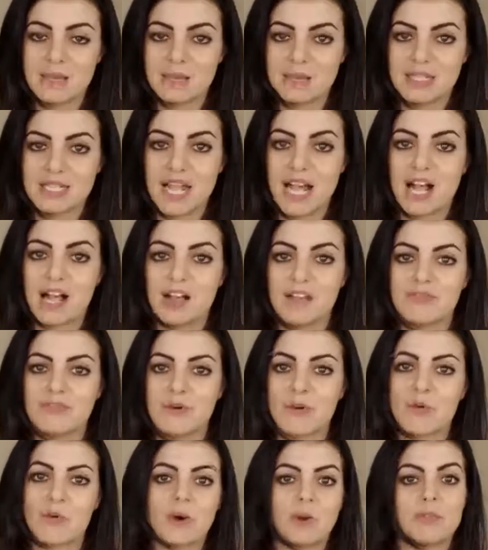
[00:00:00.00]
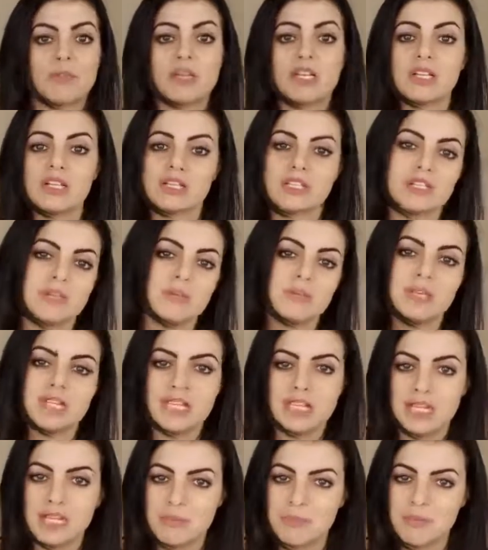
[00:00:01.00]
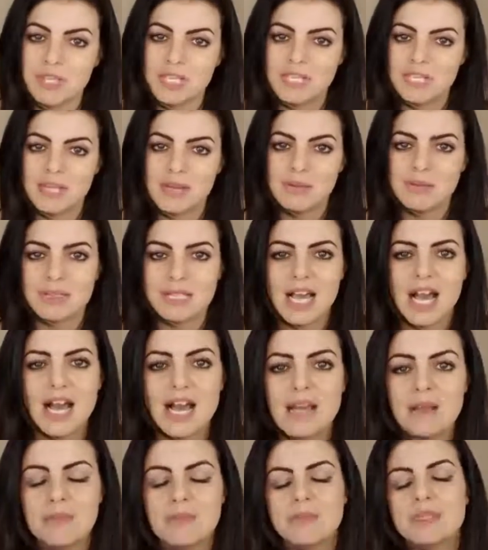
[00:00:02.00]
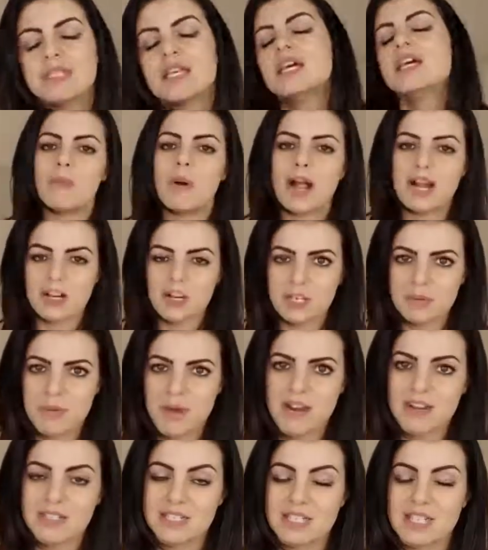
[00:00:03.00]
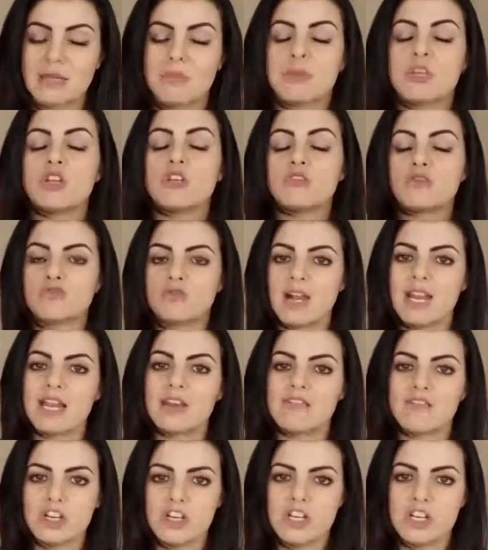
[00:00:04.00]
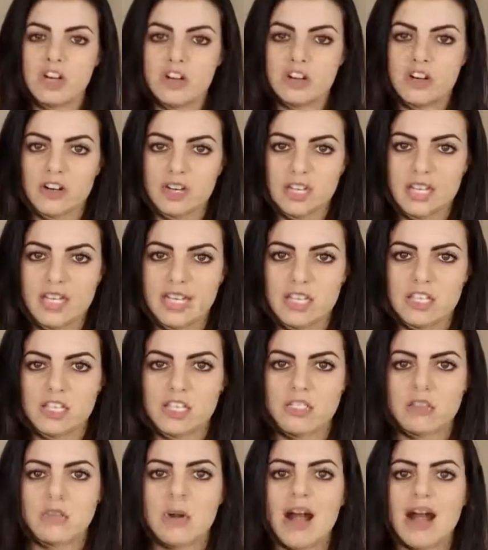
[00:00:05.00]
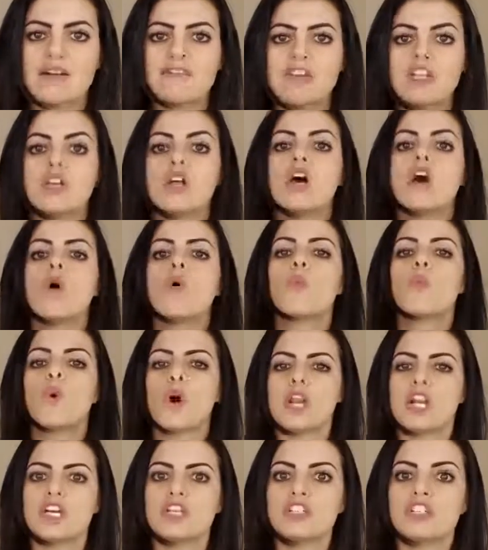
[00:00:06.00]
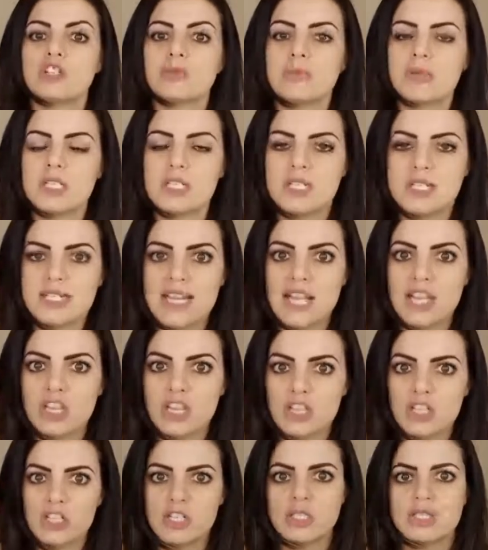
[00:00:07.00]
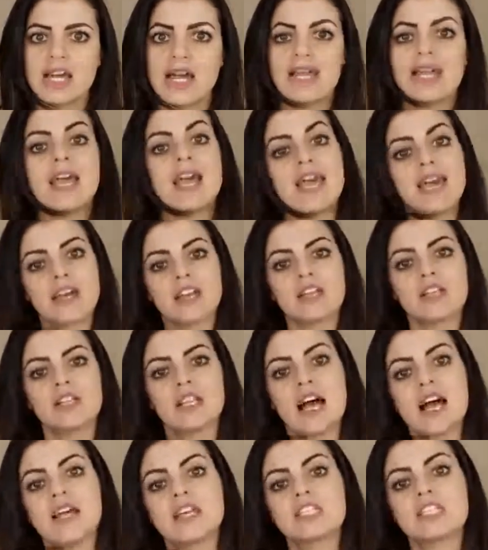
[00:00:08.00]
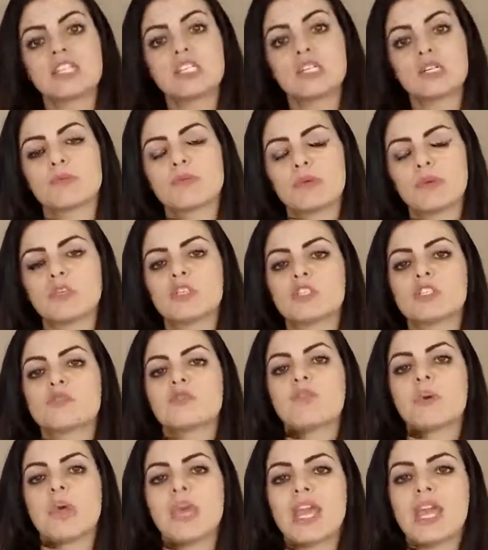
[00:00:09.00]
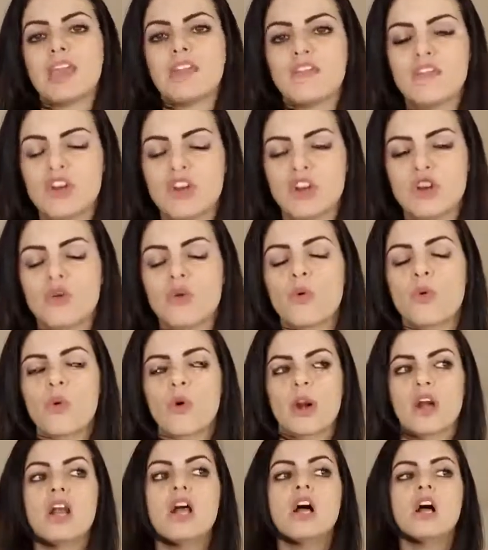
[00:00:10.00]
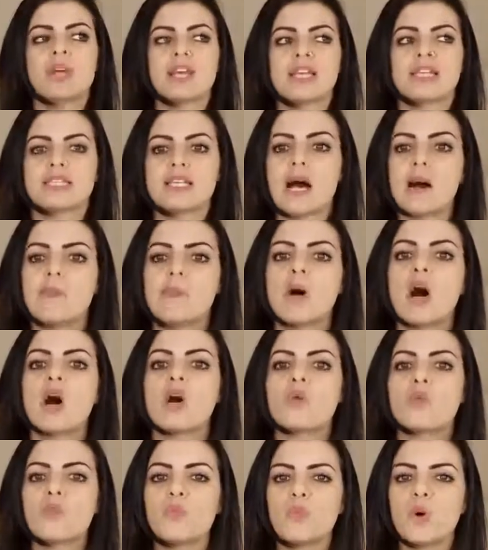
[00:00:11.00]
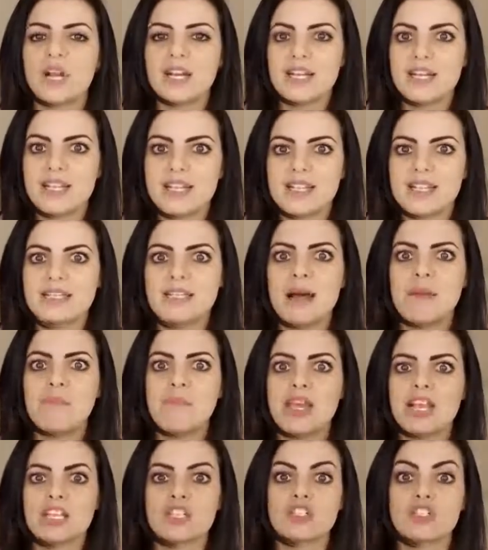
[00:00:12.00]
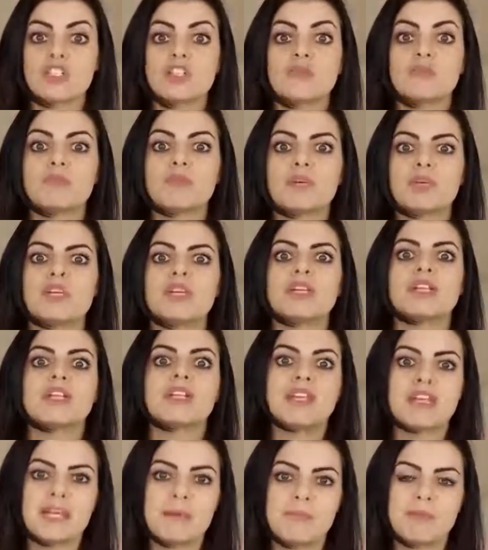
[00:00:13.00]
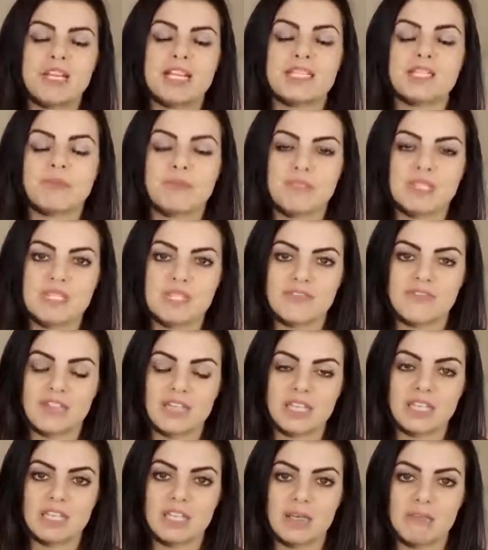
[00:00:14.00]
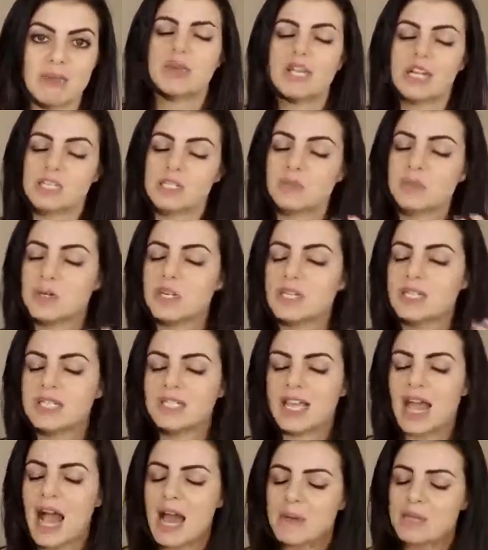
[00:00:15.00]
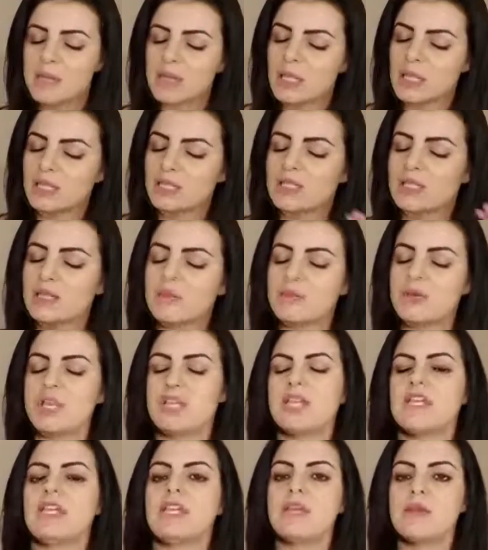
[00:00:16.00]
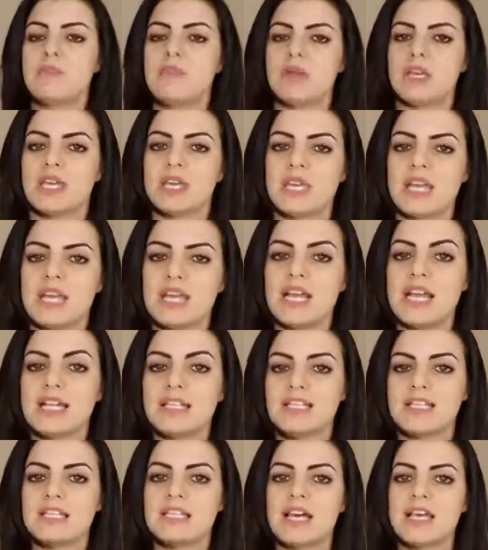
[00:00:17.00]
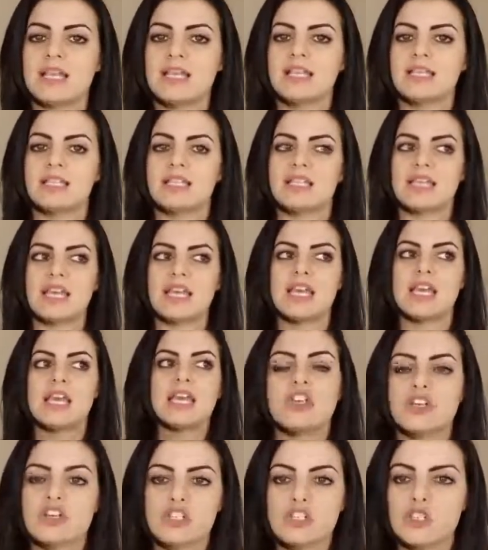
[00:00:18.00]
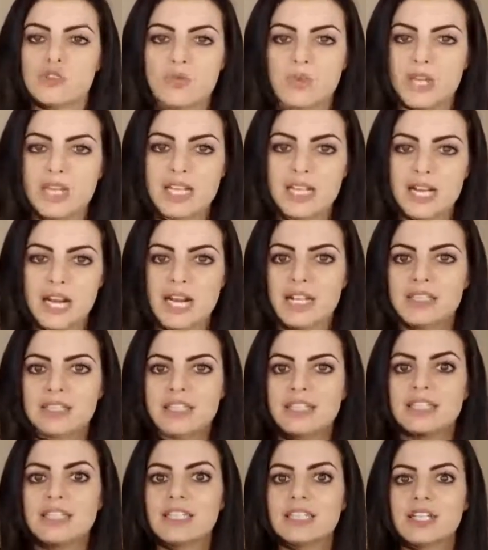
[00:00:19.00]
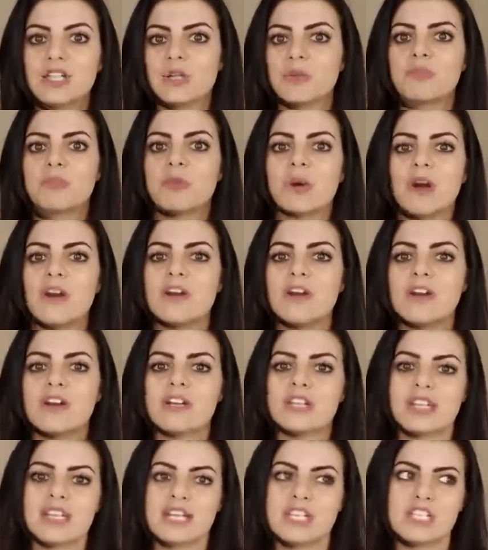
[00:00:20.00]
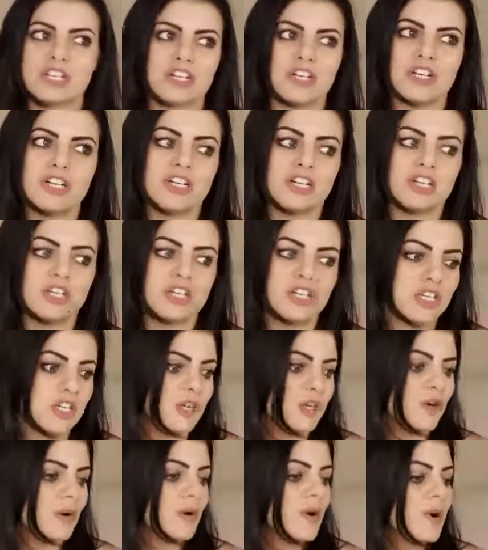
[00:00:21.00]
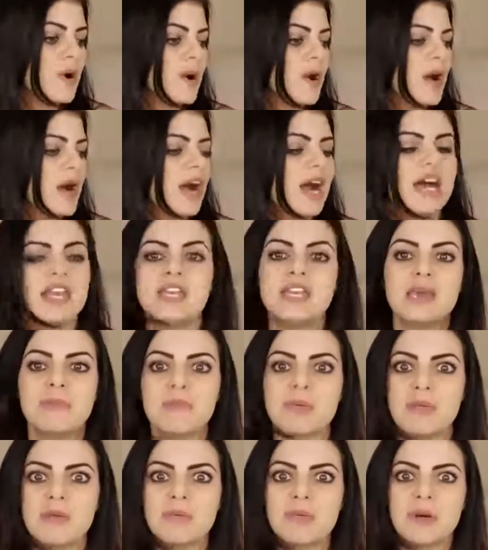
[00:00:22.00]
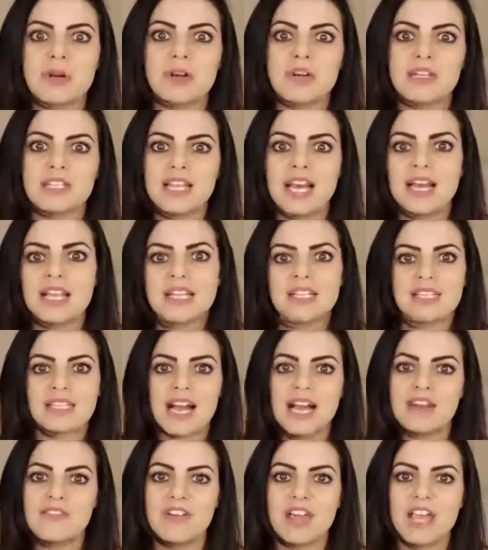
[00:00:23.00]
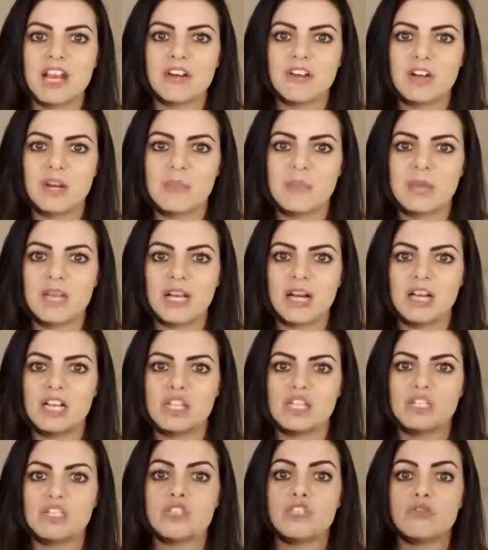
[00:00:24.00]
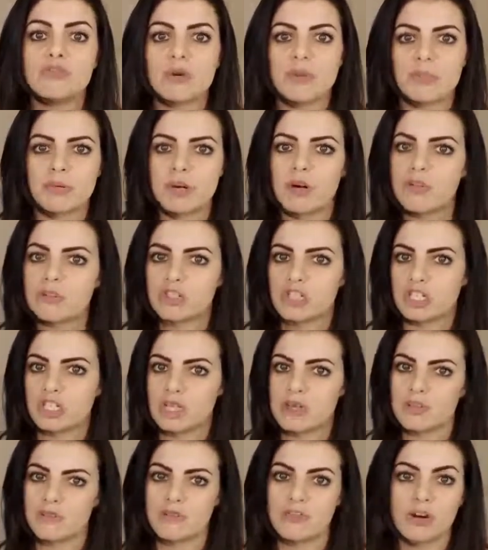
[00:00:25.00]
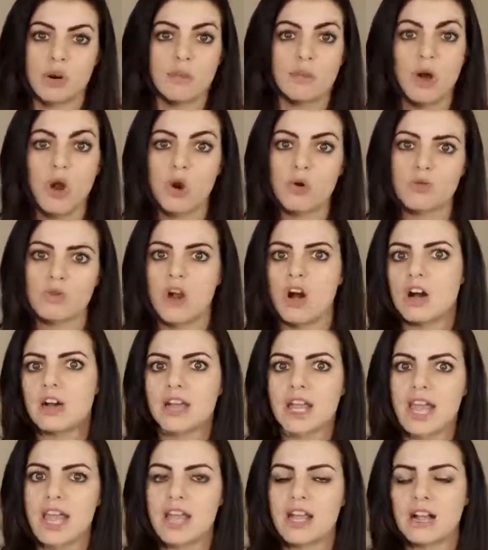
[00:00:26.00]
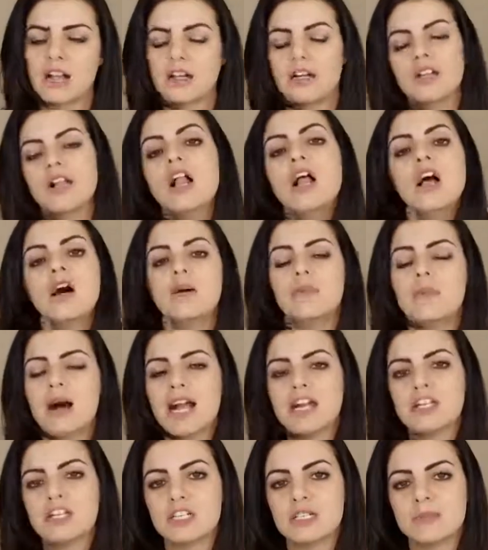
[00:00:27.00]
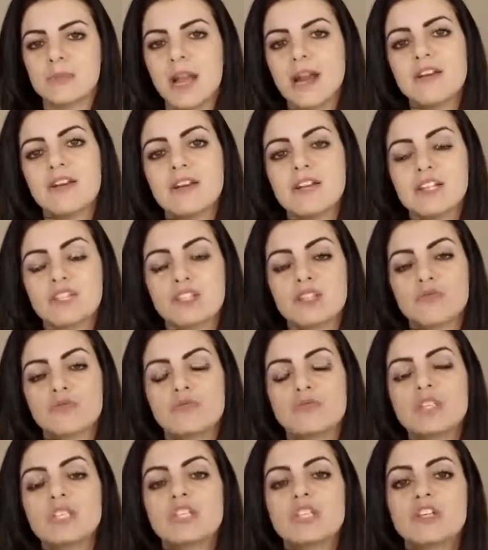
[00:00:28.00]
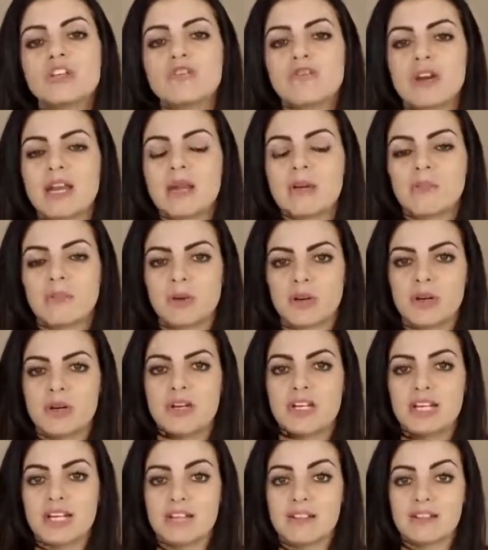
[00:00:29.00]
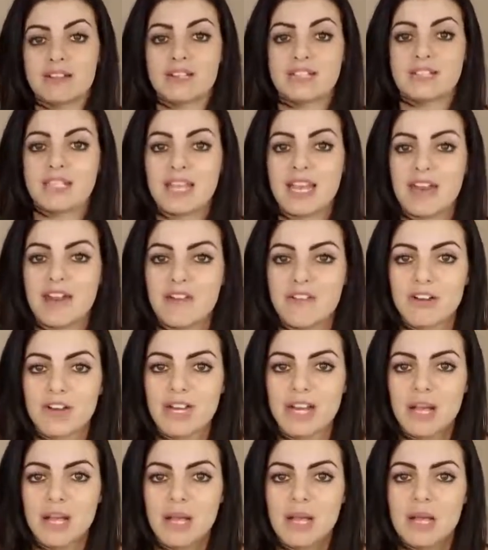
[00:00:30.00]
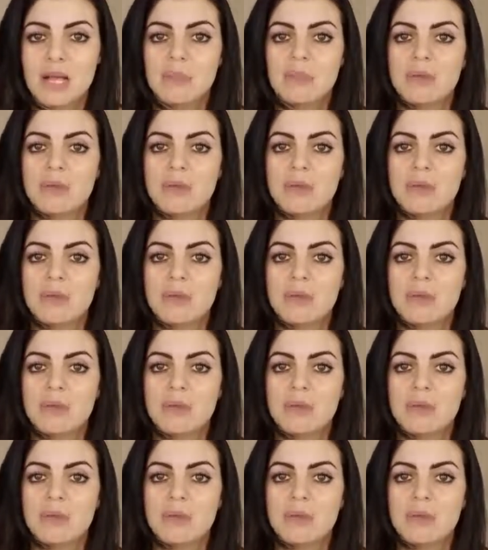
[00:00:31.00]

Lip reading: himself or be a little bit nippy sometimes. Myers parrots can be great for younger kids who haven't 100% learned how to analyze their bird's behavior or picked up on what it is that makes their bird nippy specifically. Because birds can be a little bit nitpicky, and suddenly your sweet cuddly little bird can turn into a nippy bird that is kind of angry because you approached him from a wrong angle. A Myers parrot is a really great bird in this area